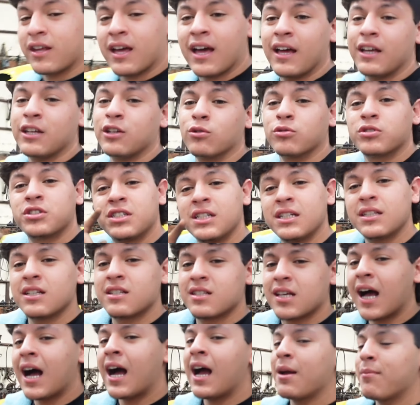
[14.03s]
that. You'll see the
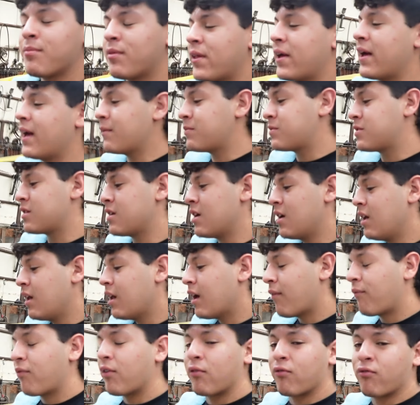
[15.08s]
time lapse
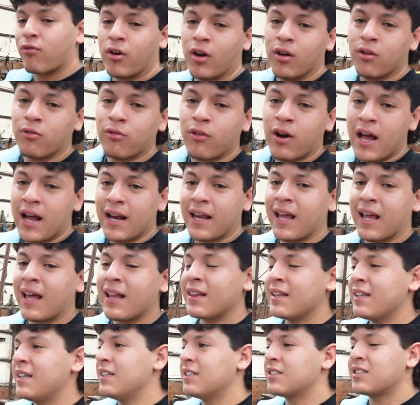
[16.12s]
of the front rack
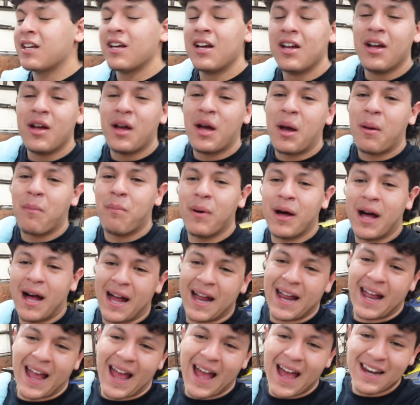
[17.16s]
at least, but I
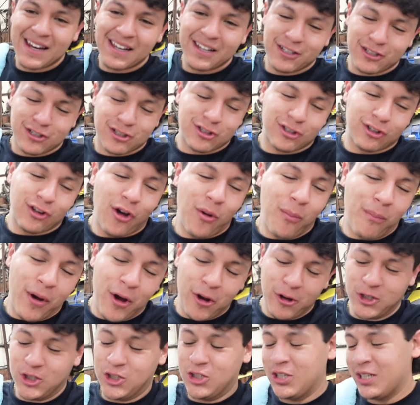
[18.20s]
had it in slow
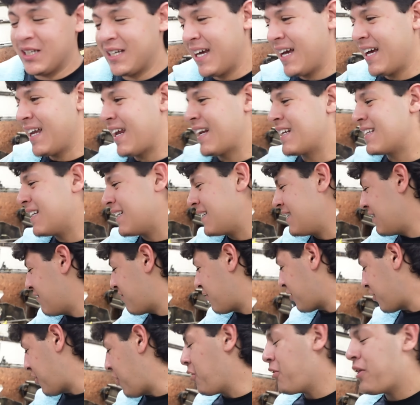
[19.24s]
motion again. I didn't
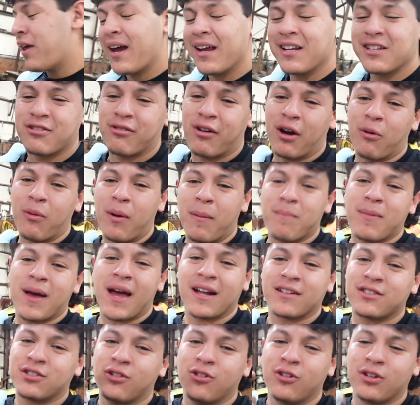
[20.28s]
even know that until I went
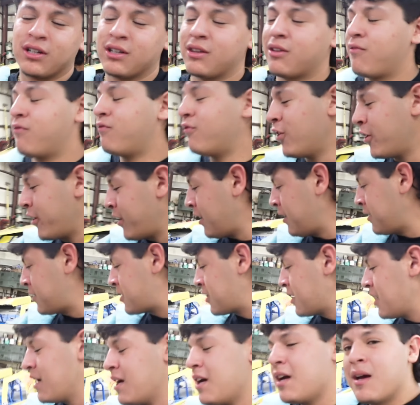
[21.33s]
back to look at the
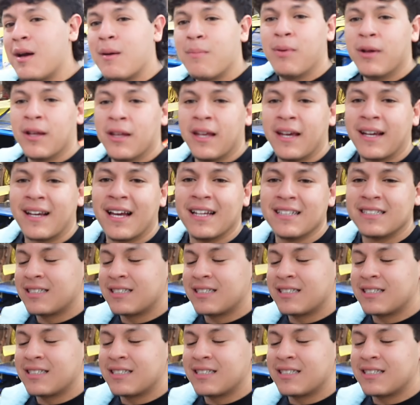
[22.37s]
footage. But like I